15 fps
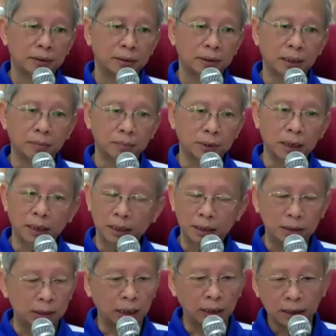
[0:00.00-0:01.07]

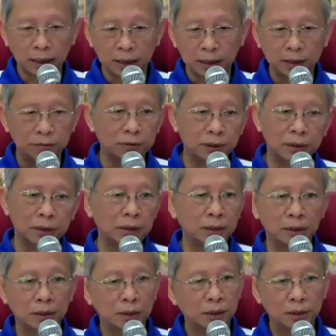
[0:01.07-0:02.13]
Sometimes I can even
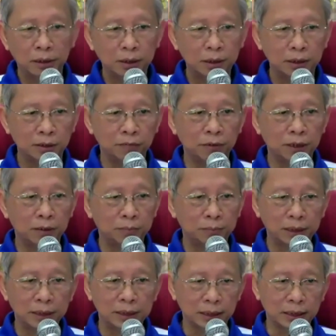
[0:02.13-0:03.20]
develop
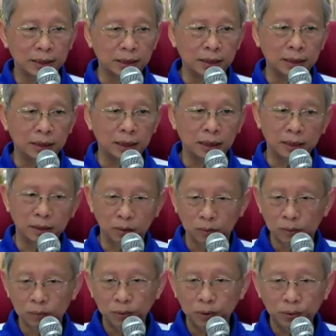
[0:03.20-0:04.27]
the sati and
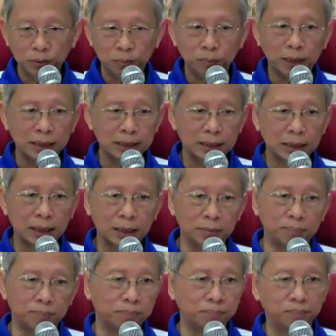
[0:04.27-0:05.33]
go into my
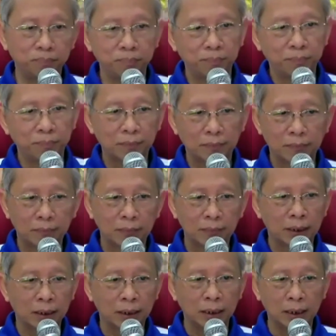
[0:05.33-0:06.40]
sleep.
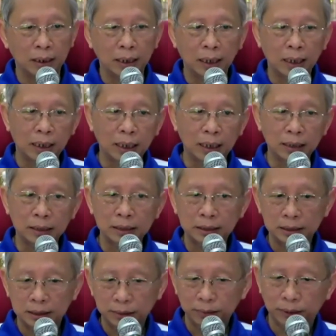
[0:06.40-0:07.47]
And I can
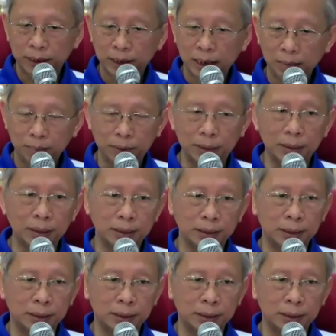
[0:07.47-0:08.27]
see what happened